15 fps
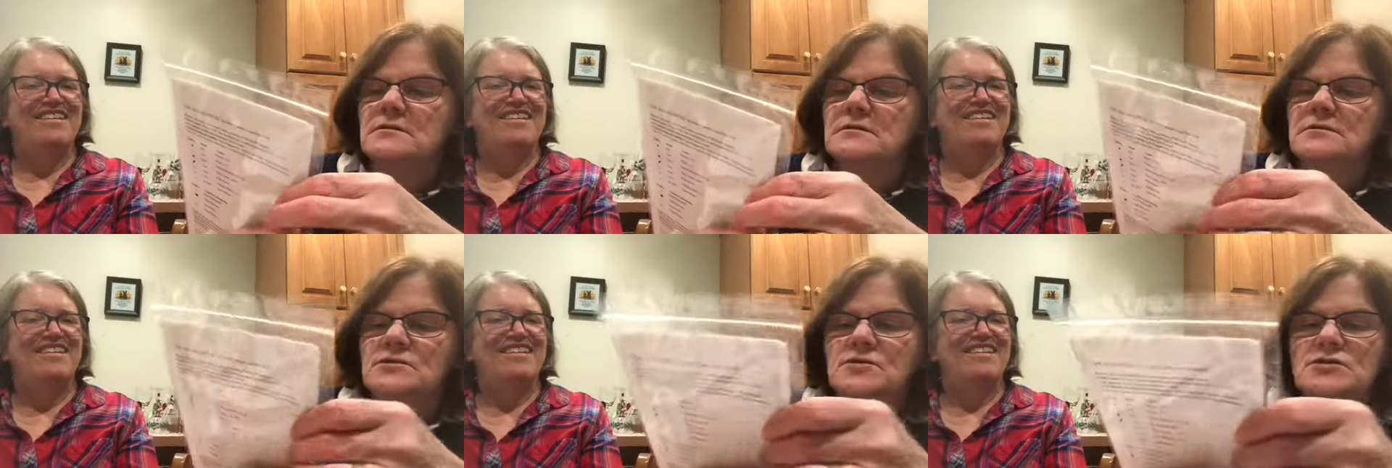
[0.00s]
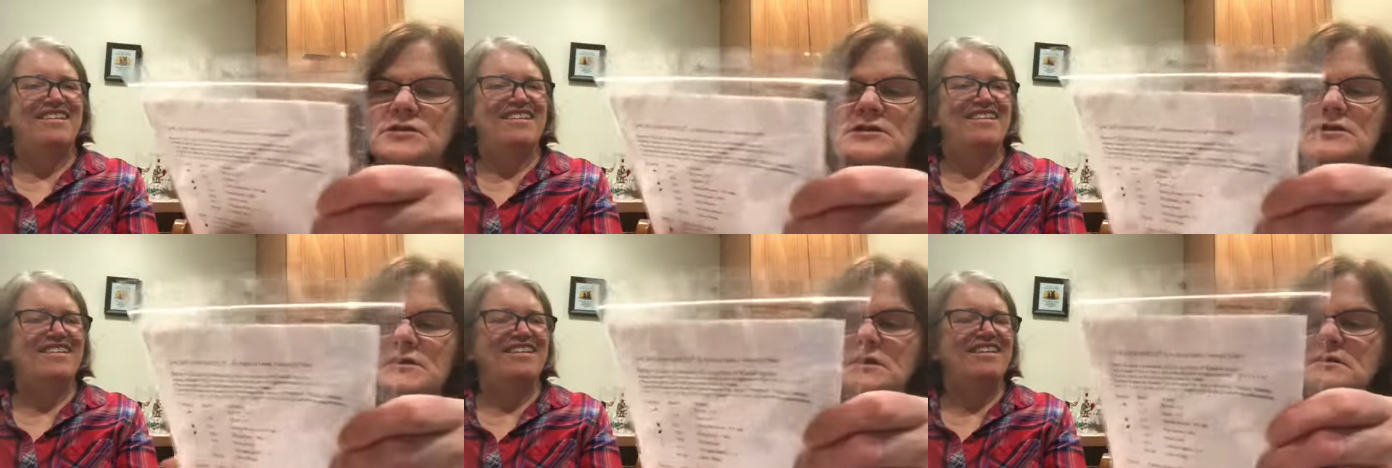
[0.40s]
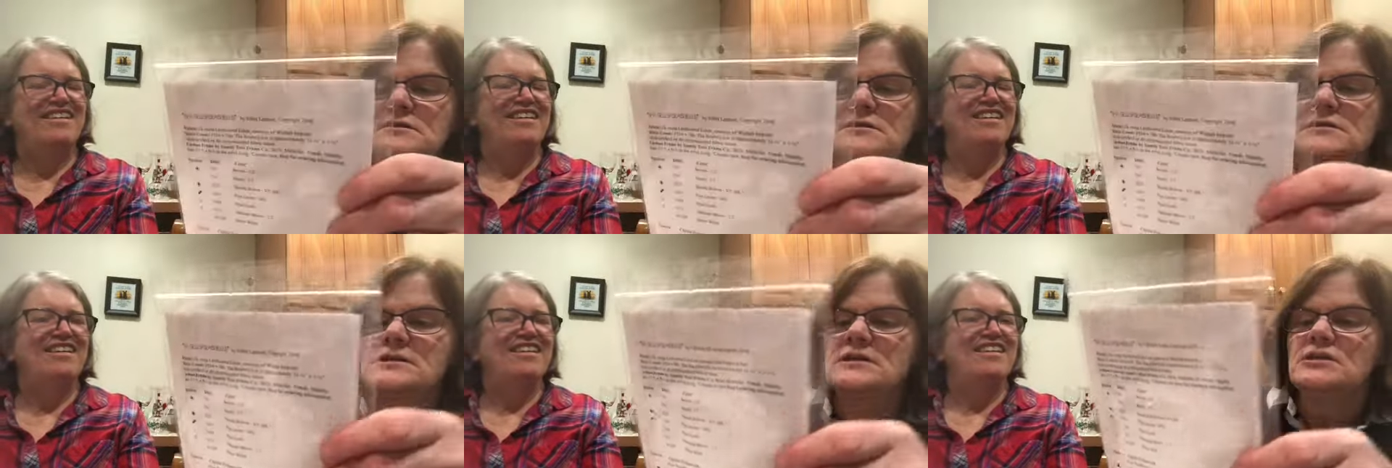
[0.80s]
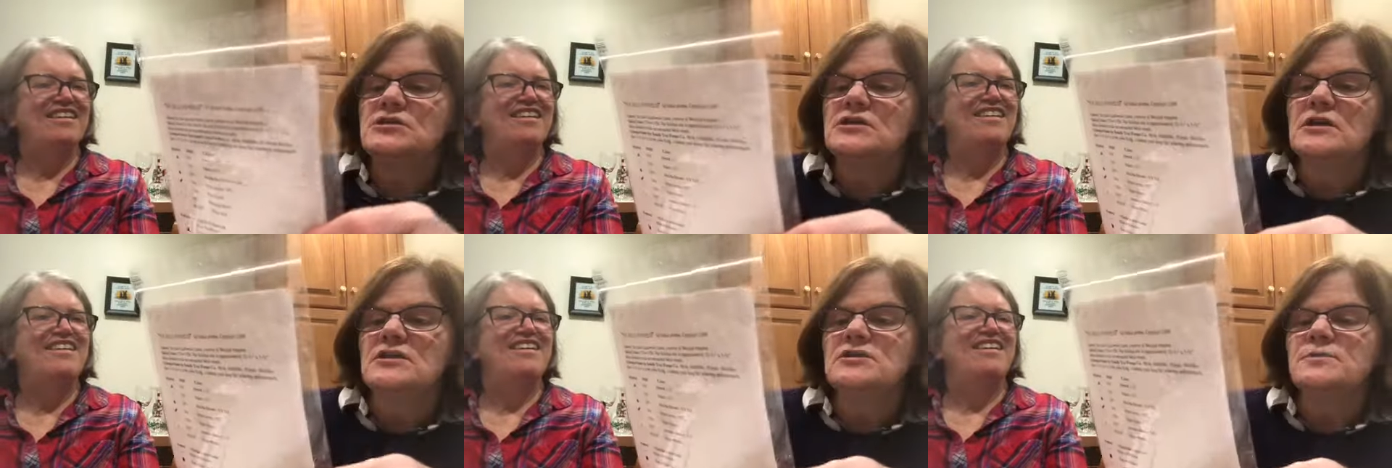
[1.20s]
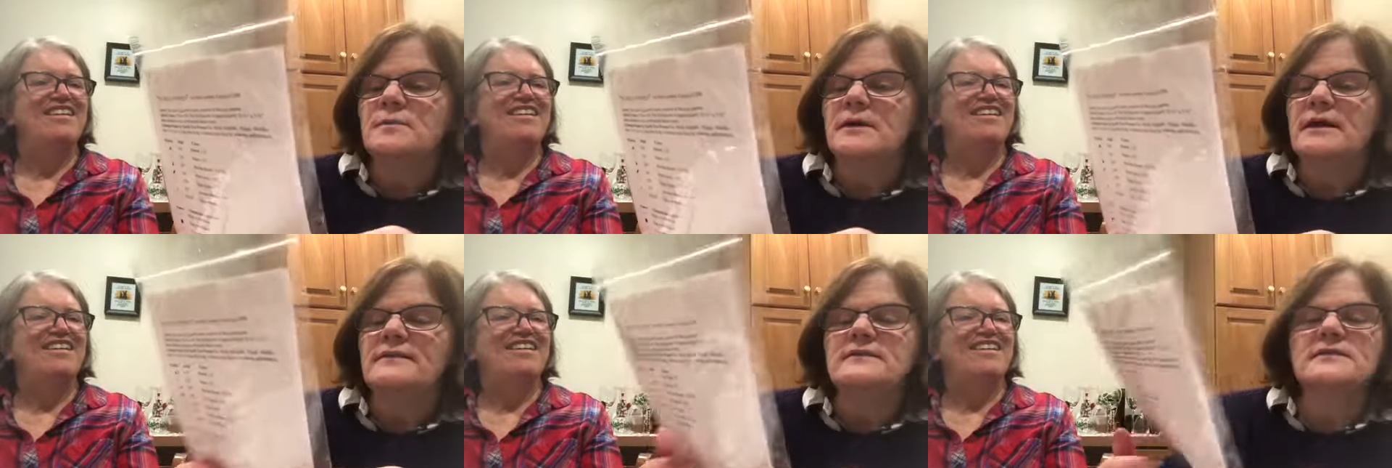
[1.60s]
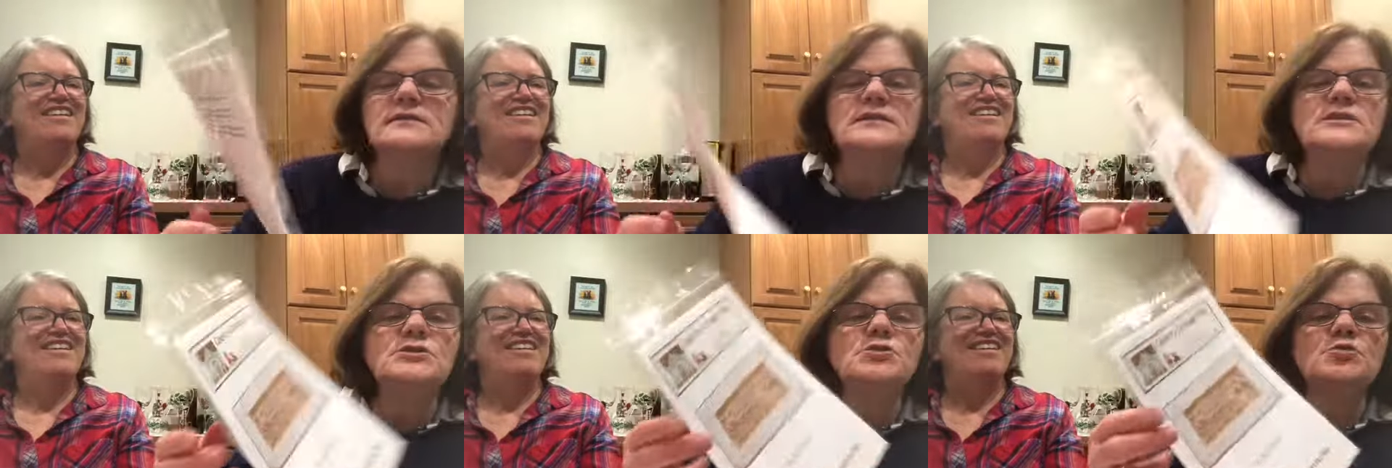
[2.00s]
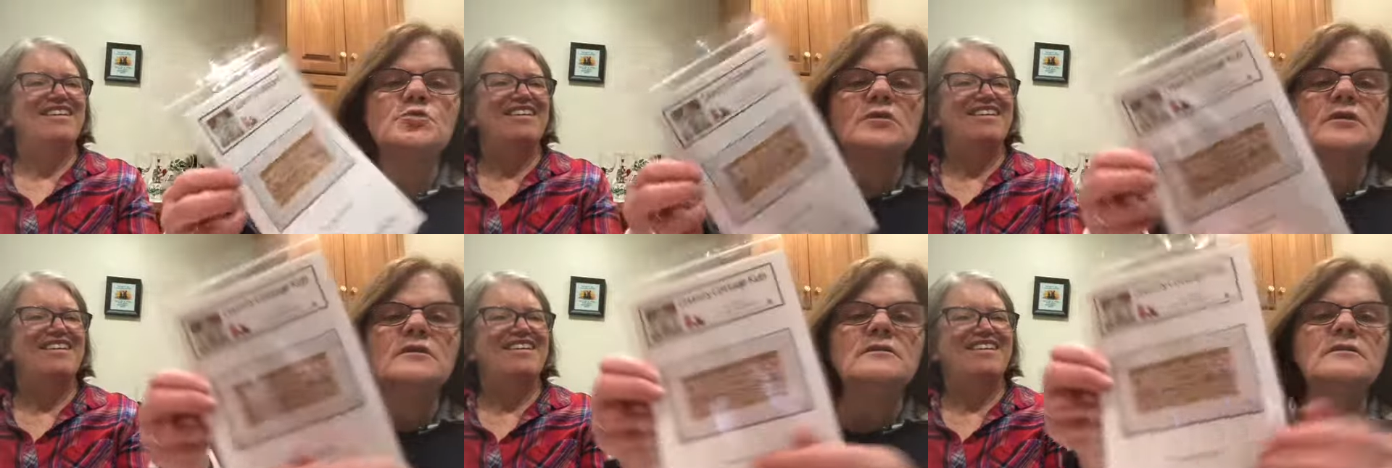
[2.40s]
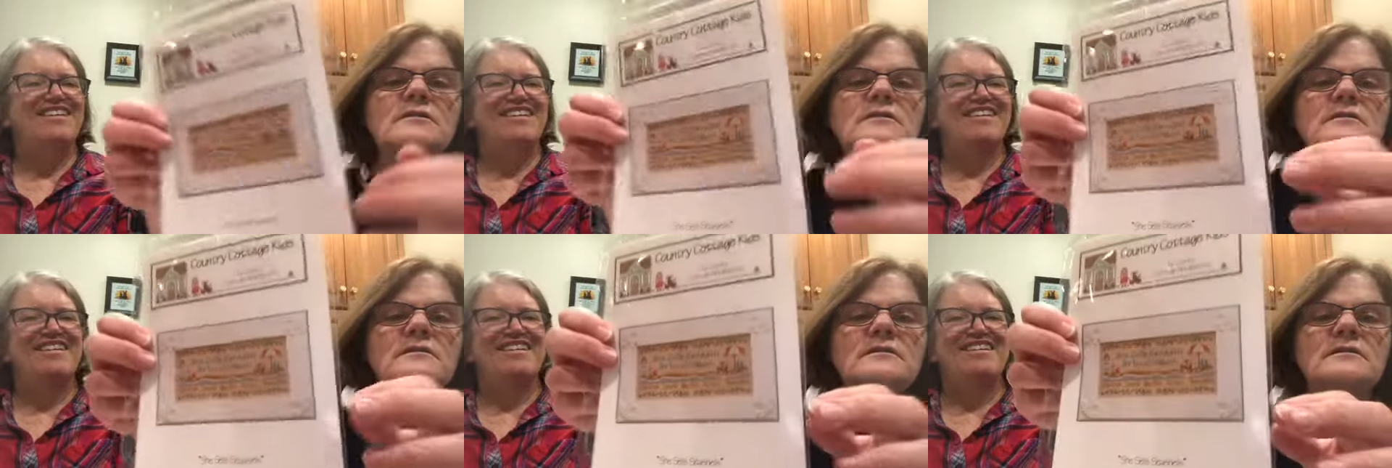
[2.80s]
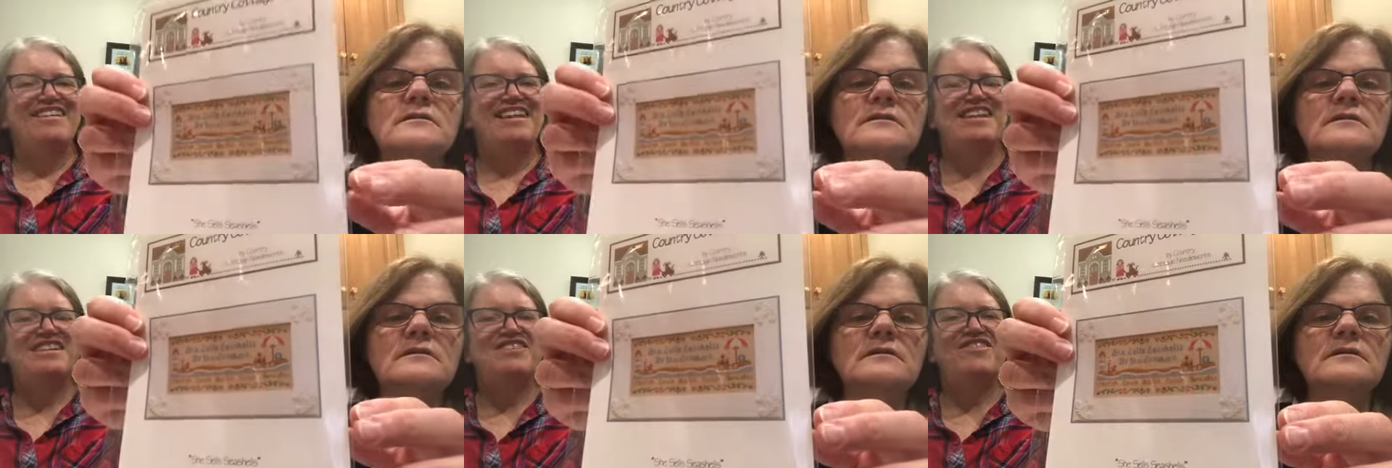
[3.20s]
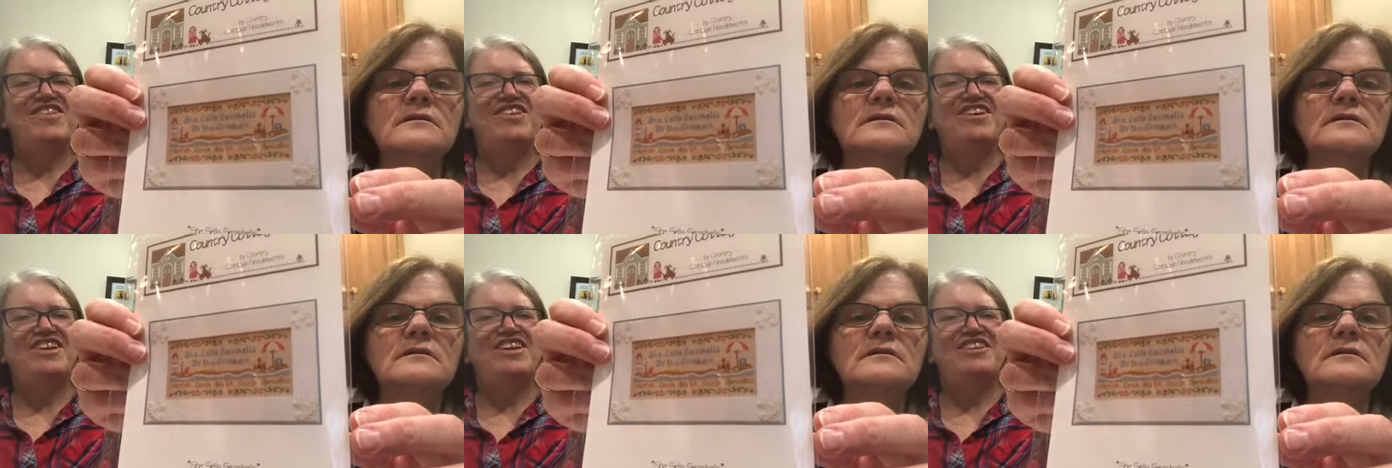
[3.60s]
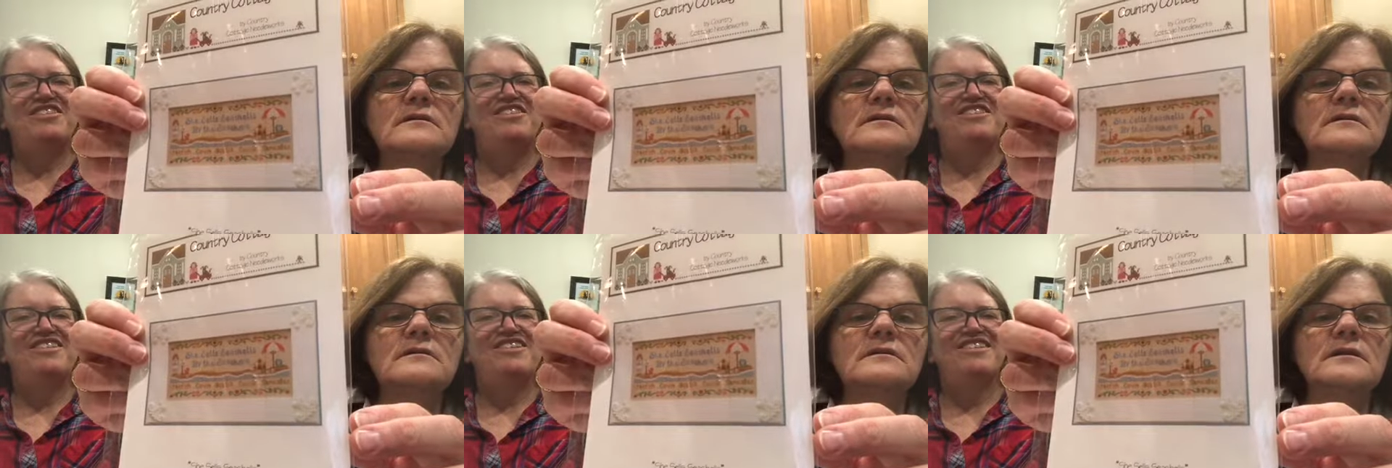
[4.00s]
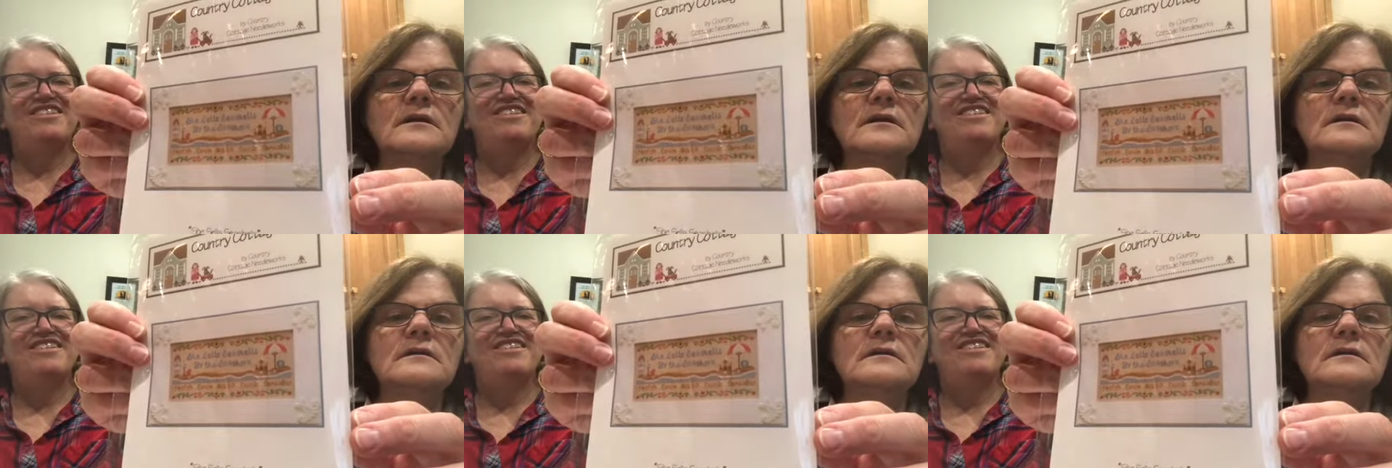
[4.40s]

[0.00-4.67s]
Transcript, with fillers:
Speaker 1: she sells seashells by the seashore.
Speaker 2: That's very cute. Yeah.